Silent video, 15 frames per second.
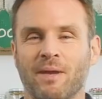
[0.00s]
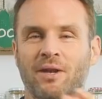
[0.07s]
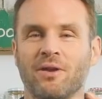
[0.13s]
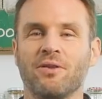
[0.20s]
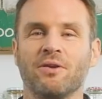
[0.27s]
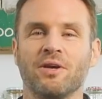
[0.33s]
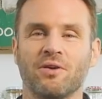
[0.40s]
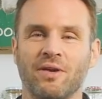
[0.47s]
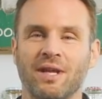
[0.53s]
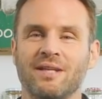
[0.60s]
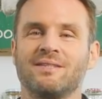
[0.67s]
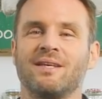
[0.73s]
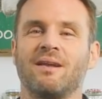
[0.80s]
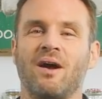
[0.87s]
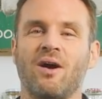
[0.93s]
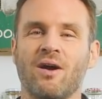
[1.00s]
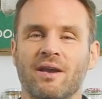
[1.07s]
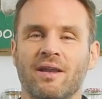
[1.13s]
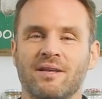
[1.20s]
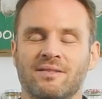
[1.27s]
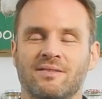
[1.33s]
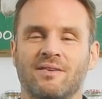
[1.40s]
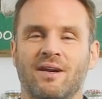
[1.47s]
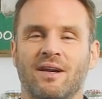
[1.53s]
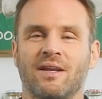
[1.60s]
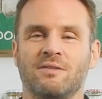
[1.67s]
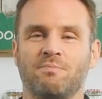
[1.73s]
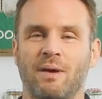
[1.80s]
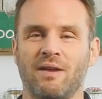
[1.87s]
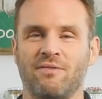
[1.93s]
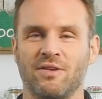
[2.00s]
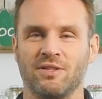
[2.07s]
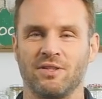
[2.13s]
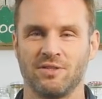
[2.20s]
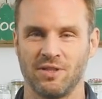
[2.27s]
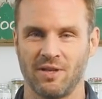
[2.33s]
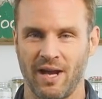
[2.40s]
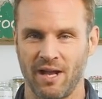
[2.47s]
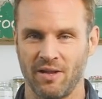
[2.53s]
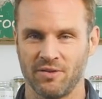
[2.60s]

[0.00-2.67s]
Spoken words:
and other ingredients that aren't necessarily as beneficial to your health.